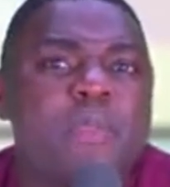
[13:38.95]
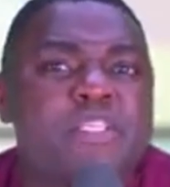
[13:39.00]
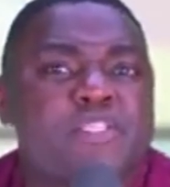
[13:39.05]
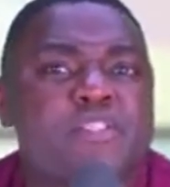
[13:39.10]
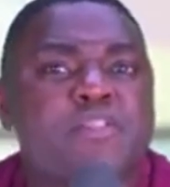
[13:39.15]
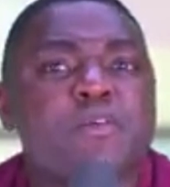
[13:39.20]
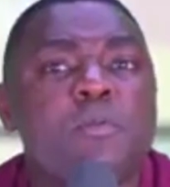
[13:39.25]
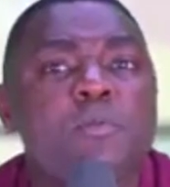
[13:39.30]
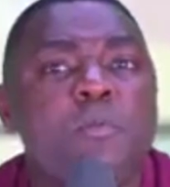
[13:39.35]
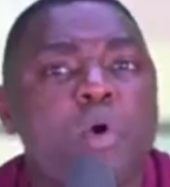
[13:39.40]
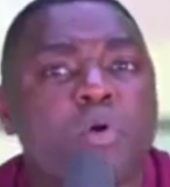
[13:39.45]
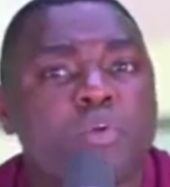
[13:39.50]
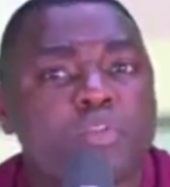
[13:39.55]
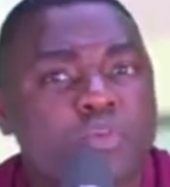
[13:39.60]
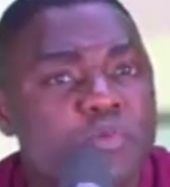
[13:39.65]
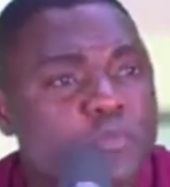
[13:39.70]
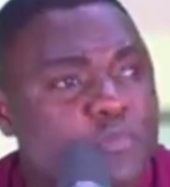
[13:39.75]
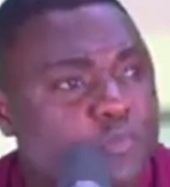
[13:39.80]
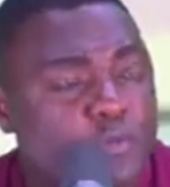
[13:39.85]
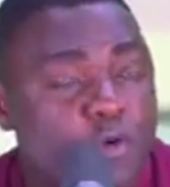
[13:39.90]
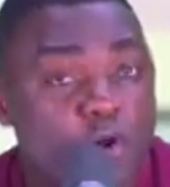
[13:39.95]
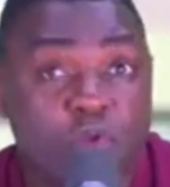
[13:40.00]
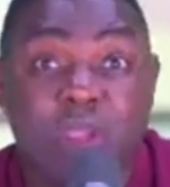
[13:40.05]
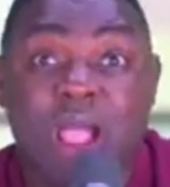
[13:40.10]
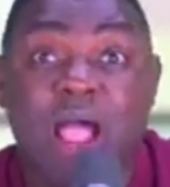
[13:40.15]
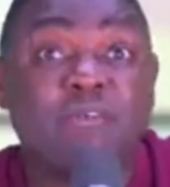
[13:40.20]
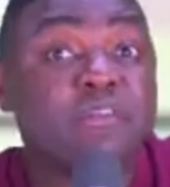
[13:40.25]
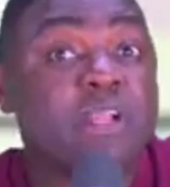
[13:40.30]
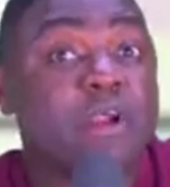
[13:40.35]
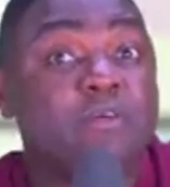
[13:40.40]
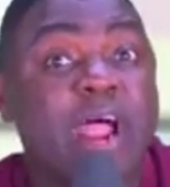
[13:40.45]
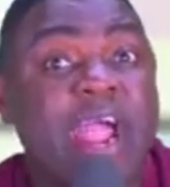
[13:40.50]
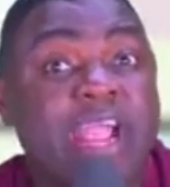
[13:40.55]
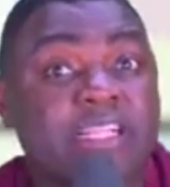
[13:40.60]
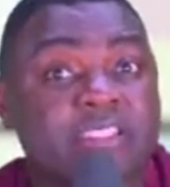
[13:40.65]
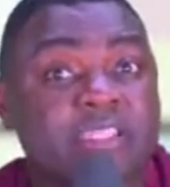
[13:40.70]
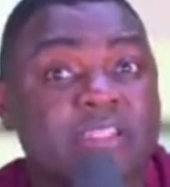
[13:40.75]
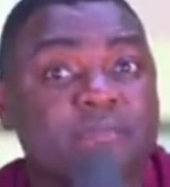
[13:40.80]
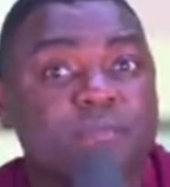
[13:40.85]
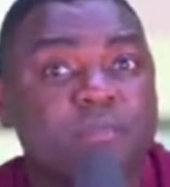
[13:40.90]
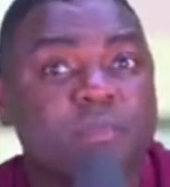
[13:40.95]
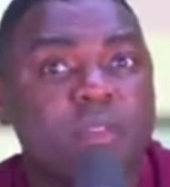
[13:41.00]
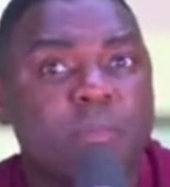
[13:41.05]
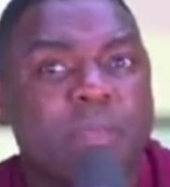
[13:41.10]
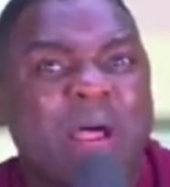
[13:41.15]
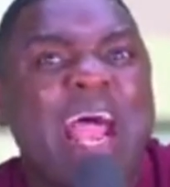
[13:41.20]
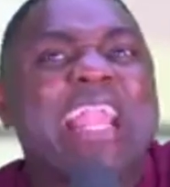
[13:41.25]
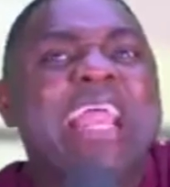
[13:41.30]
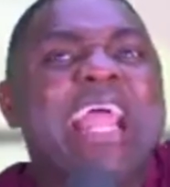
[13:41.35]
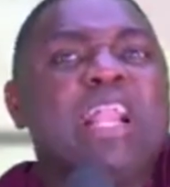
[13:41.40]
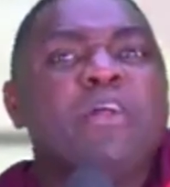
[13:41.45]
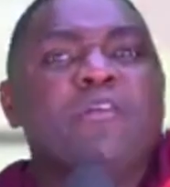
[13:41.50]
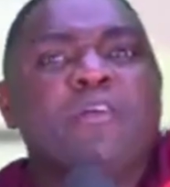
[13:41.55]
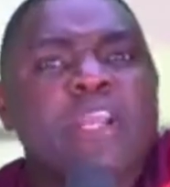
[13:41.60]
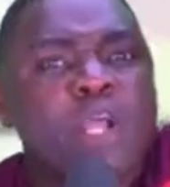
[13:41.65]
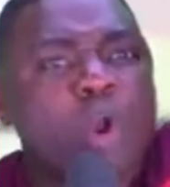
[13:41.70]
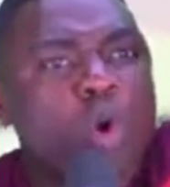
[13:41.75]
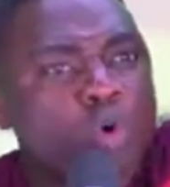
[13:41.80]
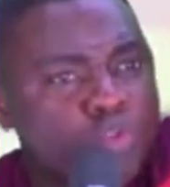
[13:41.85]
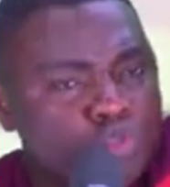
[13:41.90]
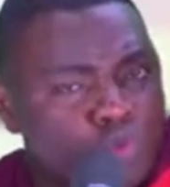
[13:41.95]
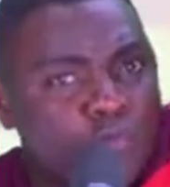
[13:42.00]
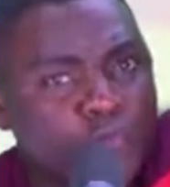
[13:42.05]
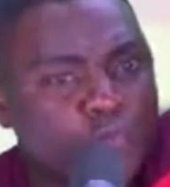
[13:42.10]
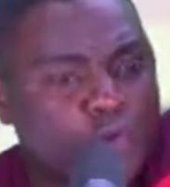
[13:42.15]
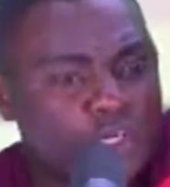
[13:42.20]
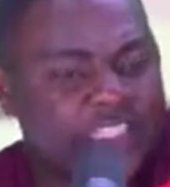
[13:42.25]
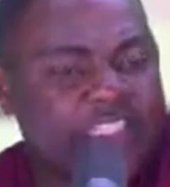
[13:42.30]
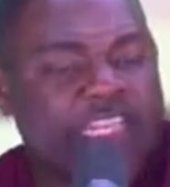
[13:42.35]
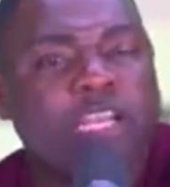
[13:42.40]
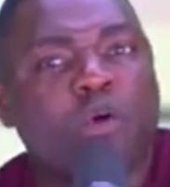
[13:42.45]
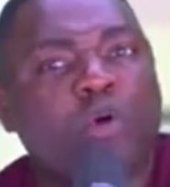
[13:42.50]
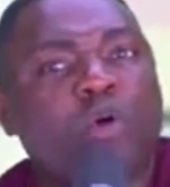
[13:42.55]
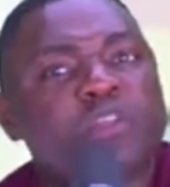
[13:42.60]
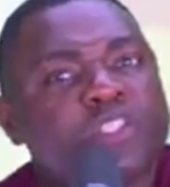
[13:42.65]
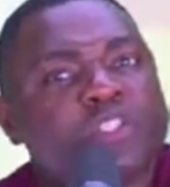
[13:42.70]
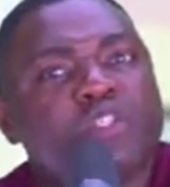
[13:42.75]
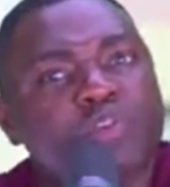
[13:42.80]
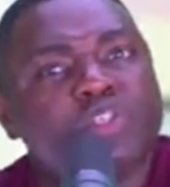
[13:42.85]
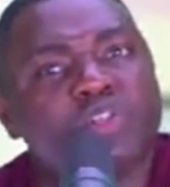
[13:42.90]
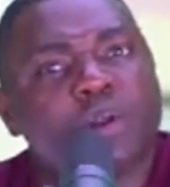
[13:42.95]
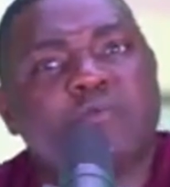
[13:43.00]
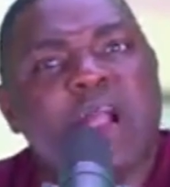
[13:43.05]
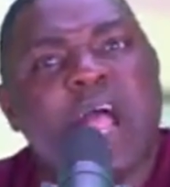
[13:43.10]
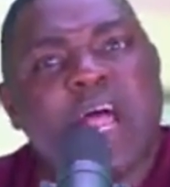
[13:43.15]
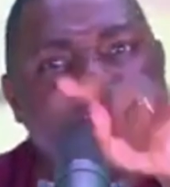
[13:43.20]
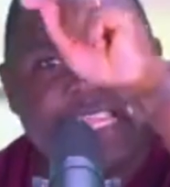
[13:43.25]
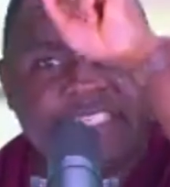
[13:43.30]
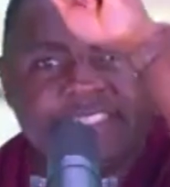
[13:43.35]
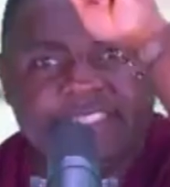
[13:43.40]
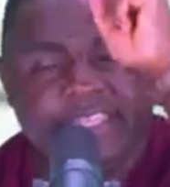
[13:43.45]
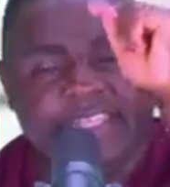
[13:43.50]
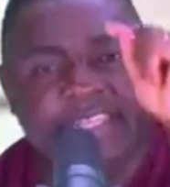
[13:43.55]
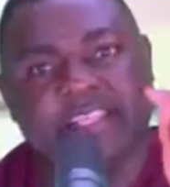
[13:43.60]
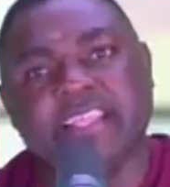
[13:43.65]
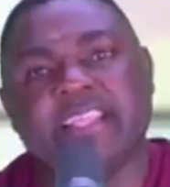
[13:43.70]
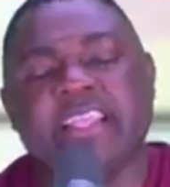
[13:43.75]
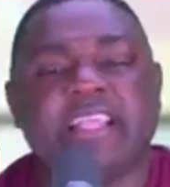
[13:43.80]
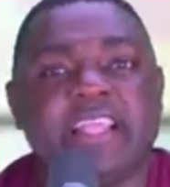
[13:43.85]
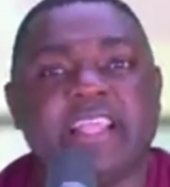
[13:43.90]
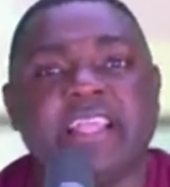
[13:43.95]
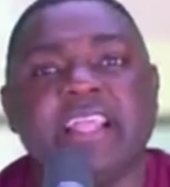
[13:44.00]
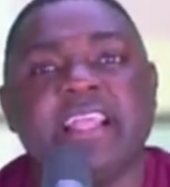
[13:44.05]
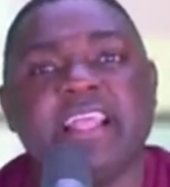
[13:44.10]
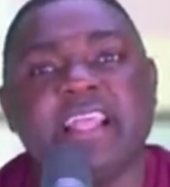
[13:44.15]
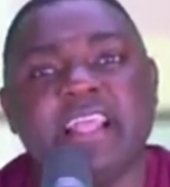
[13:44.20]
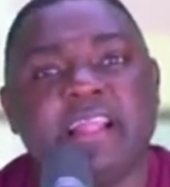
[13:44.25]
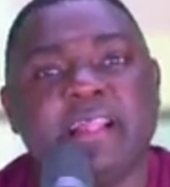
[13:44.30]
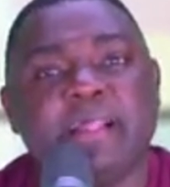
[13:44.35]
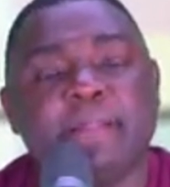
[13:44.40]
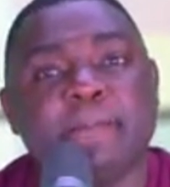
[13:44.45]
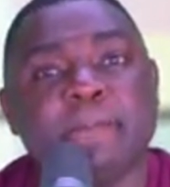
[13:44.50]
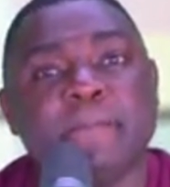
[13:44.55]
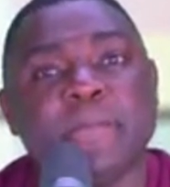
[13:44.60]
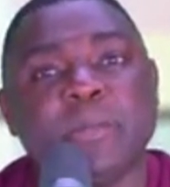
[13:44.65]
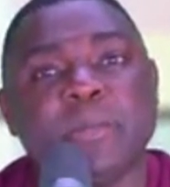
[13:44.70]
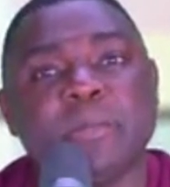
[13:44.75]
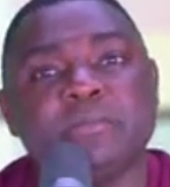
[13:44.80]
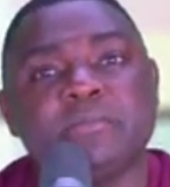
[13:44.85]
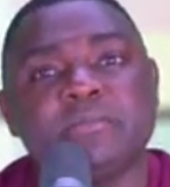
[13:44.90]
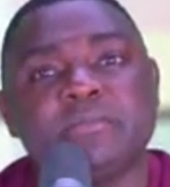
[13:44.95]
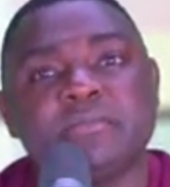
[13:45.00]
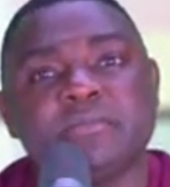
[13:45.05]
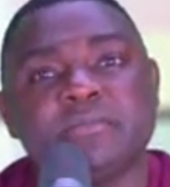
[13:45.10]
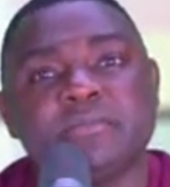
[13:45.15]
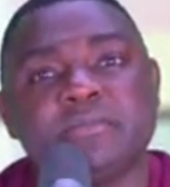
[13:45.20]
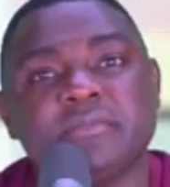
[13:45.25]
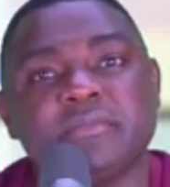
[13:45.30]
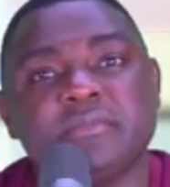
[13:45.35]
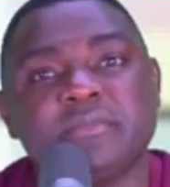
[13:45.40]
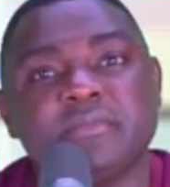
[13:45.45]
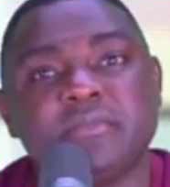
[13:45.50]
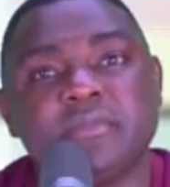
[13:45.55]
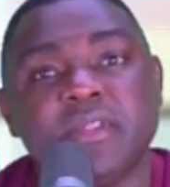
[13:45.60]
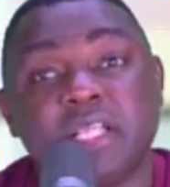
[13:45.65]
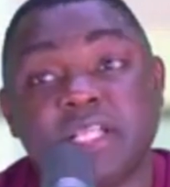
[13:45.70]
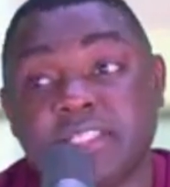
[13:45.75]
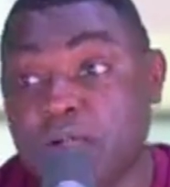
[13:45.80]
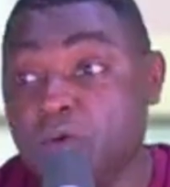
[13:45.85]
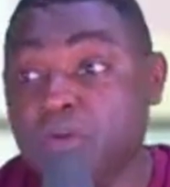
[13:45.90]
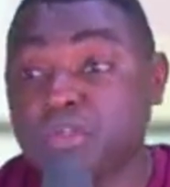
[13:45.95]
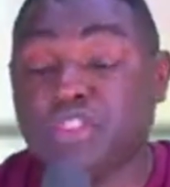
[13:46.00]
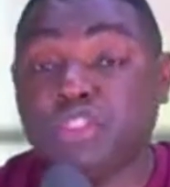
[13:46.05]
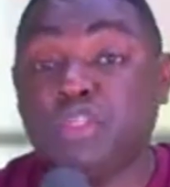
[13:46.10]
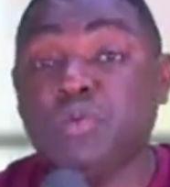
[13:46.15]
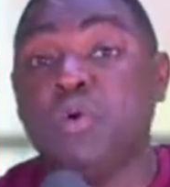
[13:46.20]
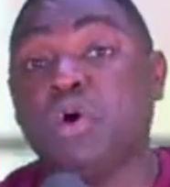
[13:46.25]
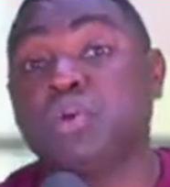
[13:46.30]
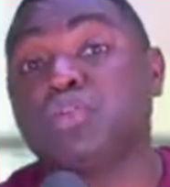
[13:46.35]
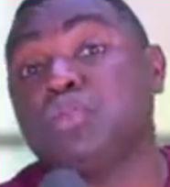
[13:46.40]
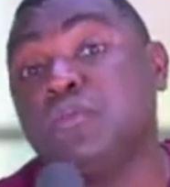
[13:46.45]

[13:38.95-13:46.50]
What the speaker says: That is the idea. And it's obitumi soreka say, me sum otumfo, you have the right. But at the end of the day, otumfo share the constitution of Ghana say.